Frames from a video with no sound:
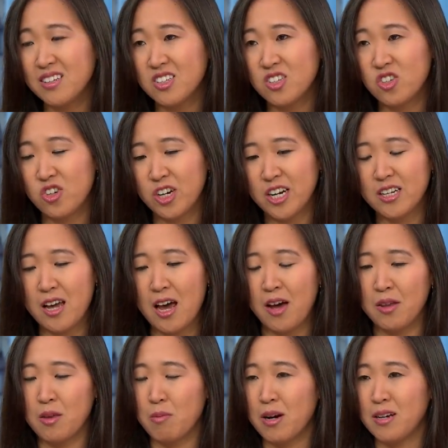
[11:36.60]
district.
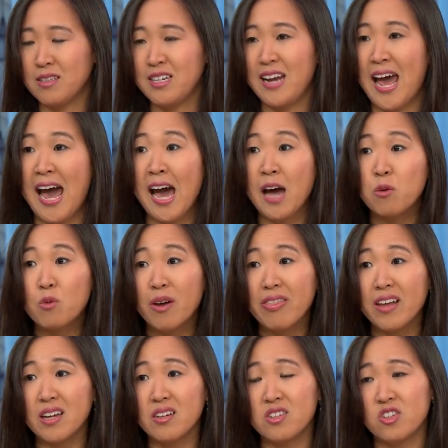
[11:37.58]
The president had won
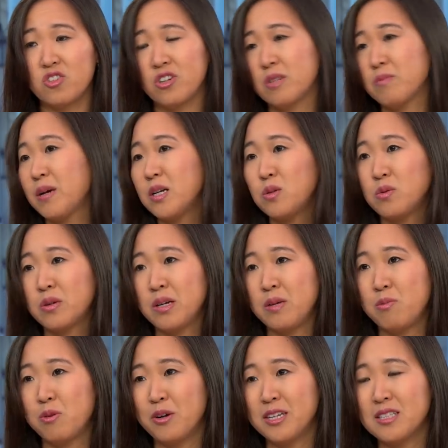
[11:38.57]
that district by 20
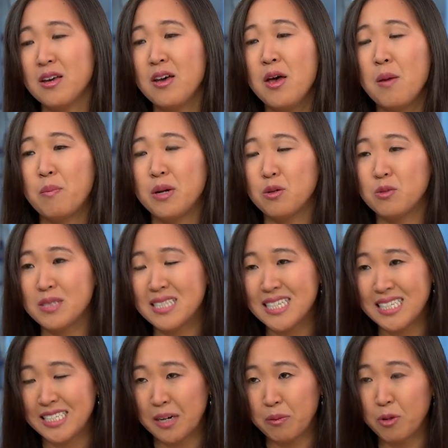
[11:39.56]
points, but it was
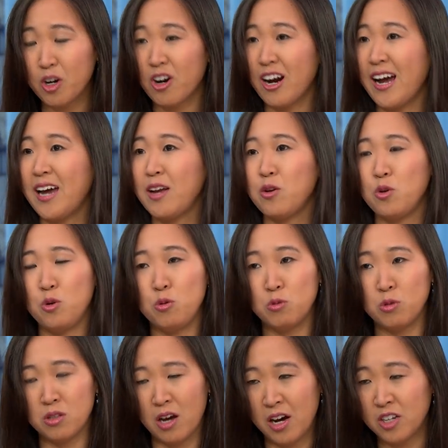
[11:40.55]
the Democrat
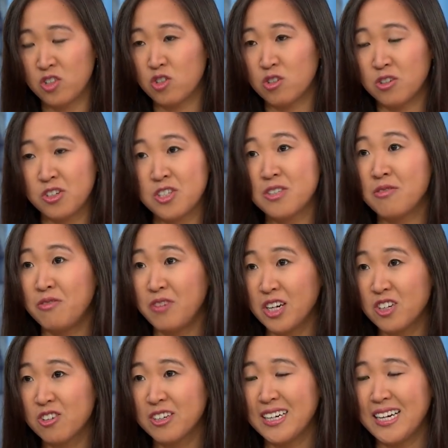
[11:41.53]
who surged to
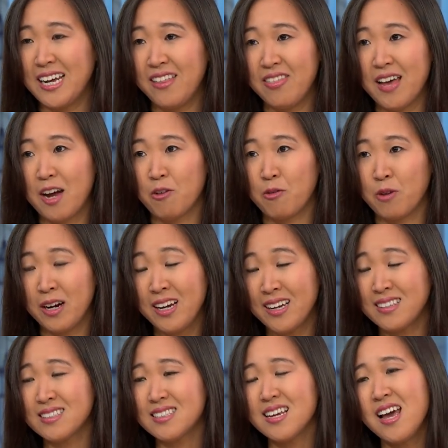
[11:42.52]
victory in that
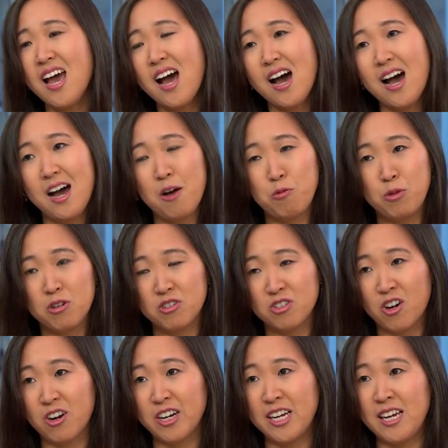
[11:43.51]
race. There's
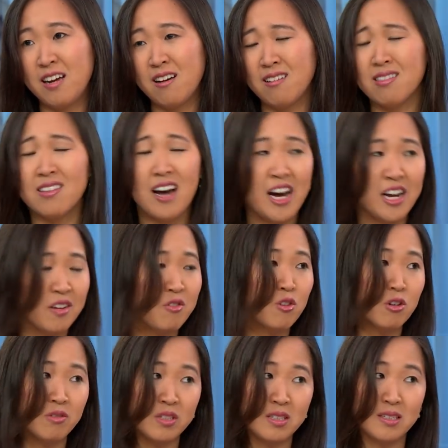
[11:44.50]
already a lot of
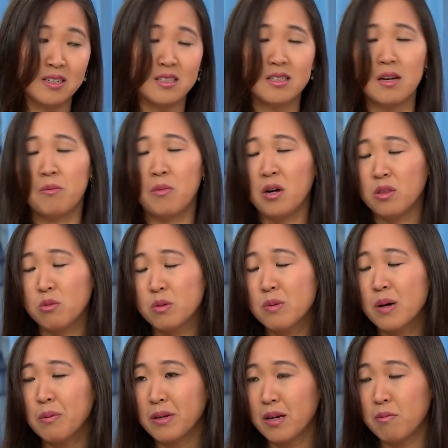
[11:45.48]
nervousness among the
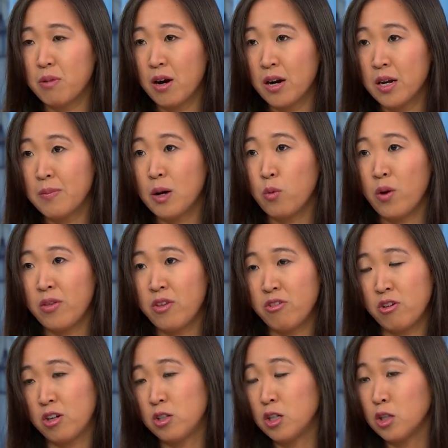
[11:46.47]
Republican Party about whether
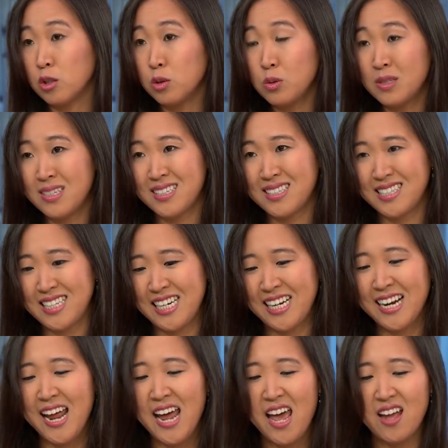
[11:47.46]
they're going to lose this
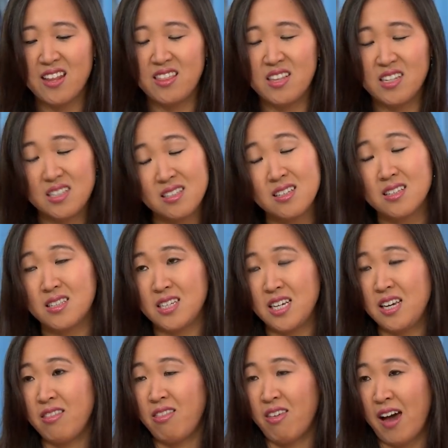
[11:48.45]
seat. This is a
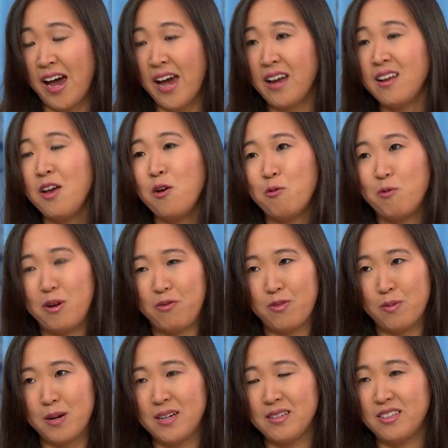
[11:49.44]
seat that went
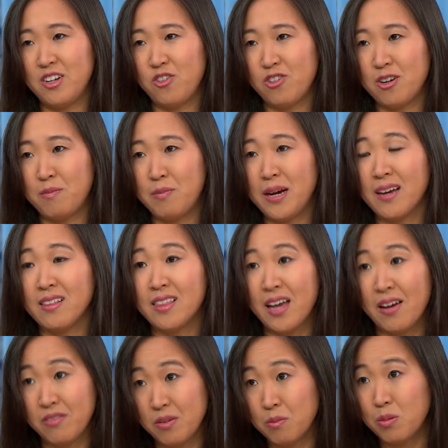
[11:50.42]
for President Trump by
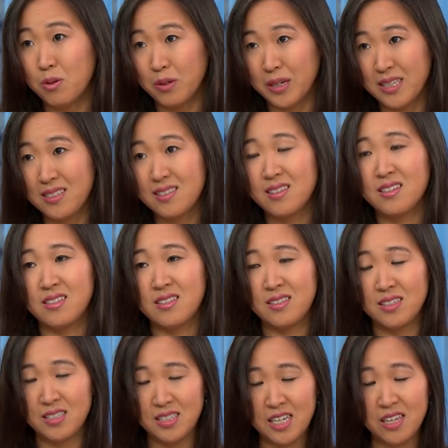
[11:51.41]
11 points. This is
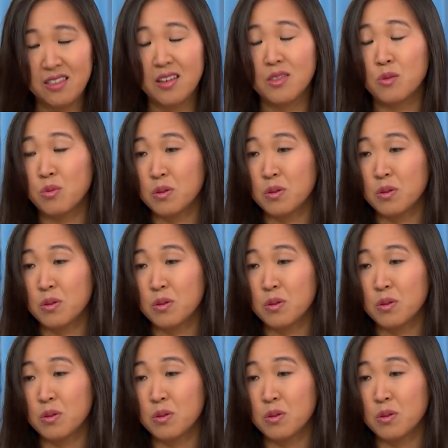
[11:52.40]
a seat that the